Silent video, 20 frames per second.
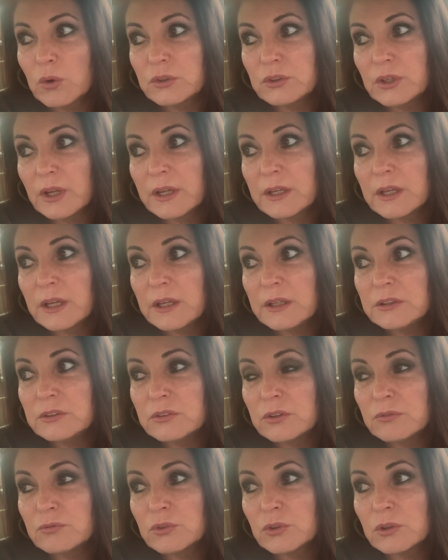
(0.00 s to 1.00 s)
decades
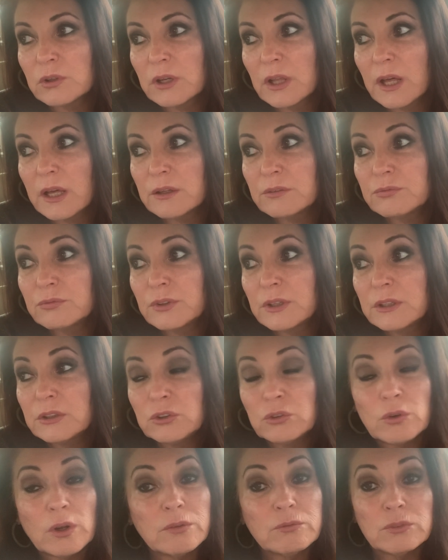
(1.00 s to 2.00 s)
of your life and
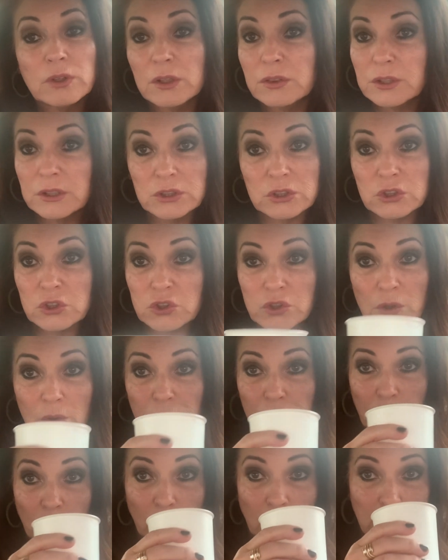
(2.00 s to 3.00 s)
you have nothing to show
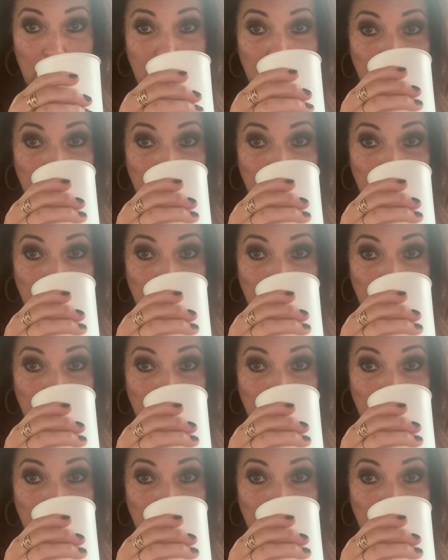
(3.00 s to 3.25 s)
for it.